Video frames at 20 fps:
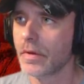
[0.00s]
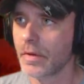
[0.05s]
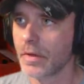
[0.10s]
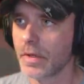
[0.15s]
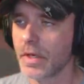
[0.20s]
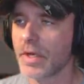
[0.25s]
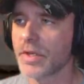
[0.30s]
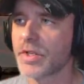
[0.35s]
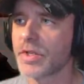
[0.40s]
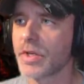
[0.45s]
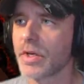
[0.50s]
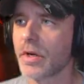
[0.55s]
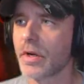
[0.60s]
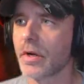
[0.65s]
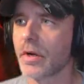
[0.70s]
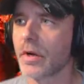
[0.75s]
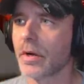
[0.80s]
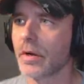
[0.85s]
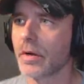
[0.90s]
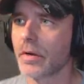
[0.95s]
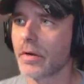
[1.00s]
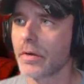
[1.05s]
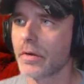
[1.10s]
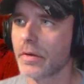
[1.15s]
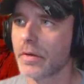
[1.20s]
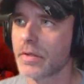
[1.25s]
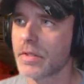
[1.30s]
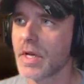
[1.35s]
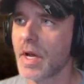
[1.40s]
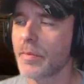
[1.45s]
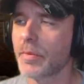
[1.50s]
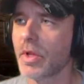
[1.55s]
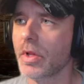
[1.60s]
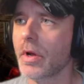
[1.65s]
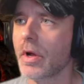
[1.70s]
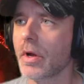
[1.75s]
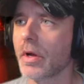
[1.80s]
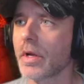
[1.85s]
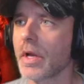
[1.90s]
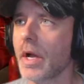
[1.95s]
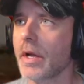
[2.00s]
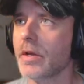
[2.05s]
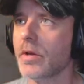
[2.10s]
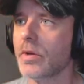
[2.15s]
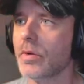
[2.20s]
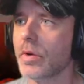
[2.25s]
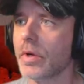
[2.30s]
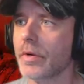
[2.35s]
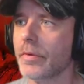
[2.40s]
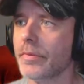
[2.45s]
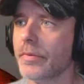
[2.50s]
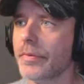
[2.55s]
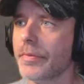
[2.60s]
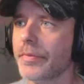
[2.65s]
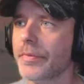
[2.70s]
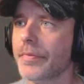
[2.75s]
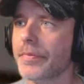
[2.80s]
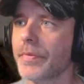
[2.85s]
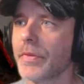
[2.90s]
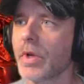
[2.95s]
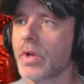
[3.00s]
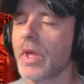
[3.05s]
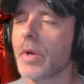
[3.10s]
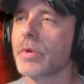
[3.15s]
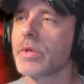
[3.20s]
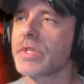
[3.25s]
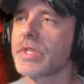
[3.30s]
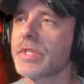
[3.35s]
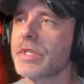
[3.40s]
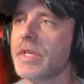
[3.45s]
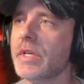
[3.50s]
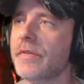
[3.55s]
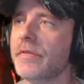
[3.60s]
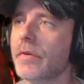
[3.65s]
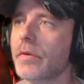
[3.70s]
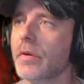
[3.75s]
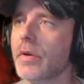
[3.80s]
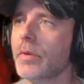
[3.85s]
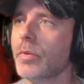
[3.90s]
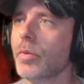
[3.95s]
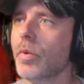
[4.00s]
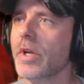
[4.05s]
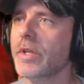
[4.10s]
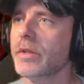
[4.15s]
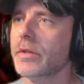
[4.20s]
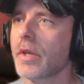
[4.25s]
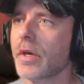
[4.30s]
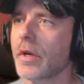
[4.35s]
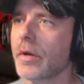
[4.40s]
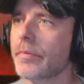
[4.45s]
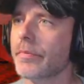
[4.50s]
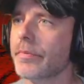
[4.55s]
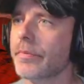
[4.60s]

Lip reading: Yes, sir. Tom Clark, how you doing? Or that was Steve. What the?